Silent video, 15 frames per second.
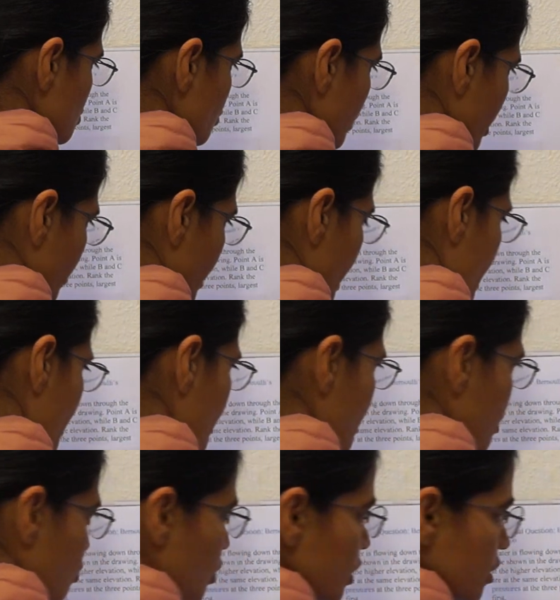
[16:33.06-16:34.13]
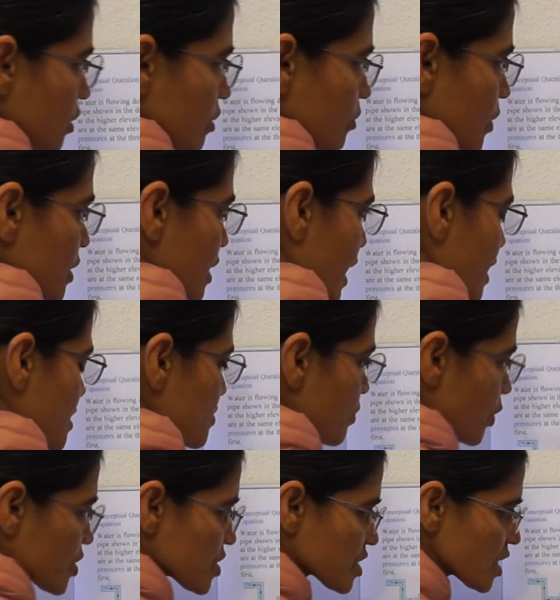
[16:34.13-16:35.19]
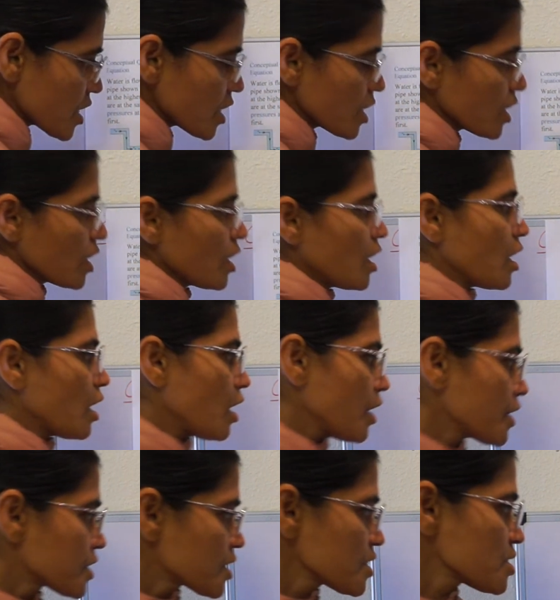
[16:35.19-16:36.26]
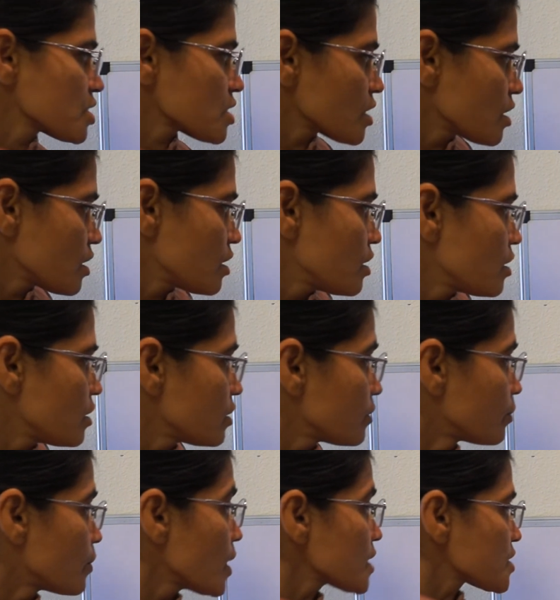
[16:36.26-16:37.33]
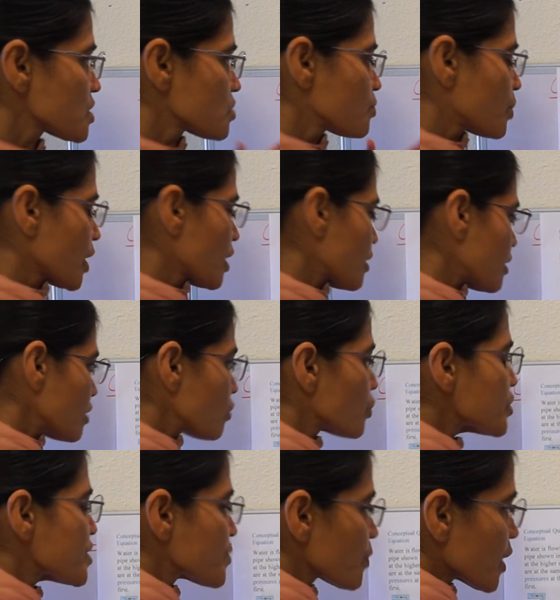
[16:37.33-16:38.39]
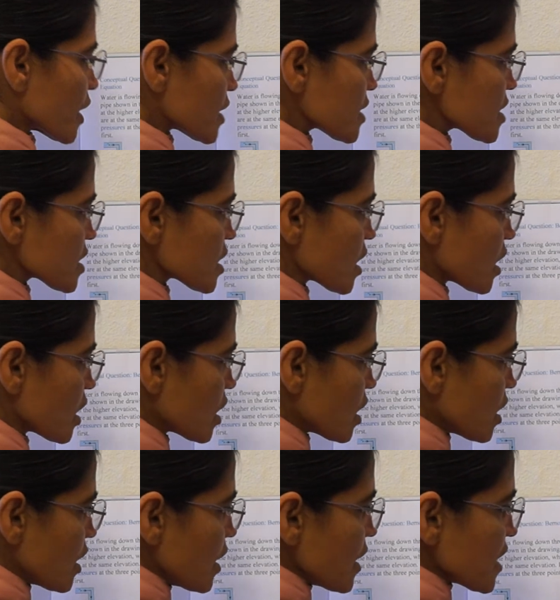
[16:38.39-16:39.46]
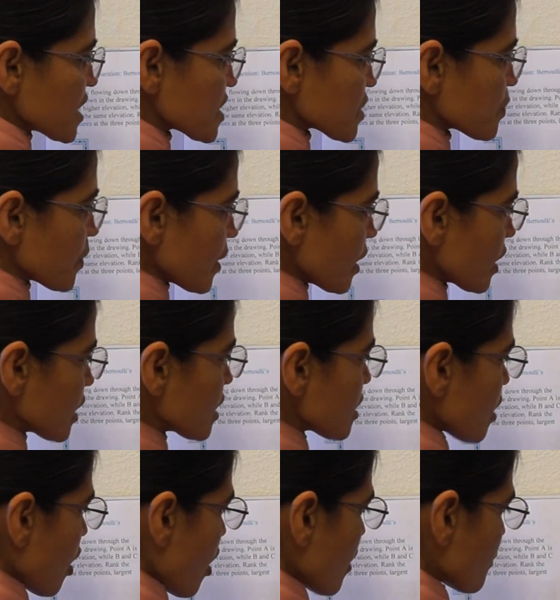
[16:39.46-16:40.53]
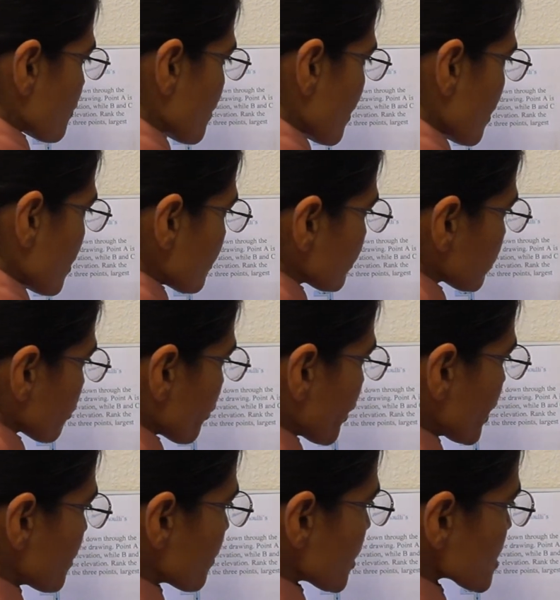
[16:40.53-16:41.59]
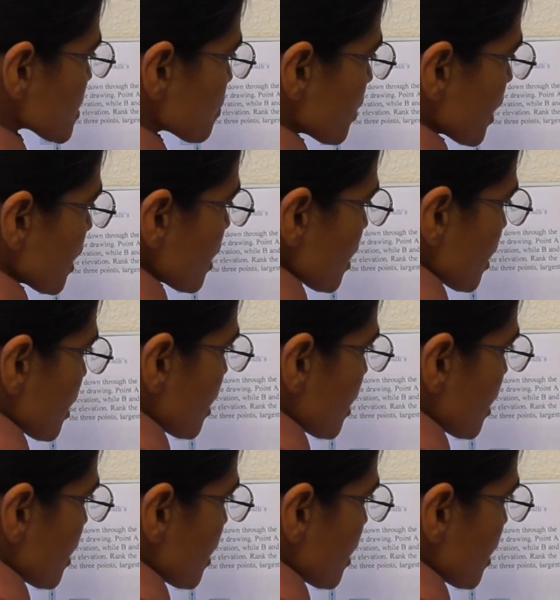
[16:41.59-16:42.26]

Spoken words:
two areas are equal, but at point C it is much bigger, which means speed of the fluid must be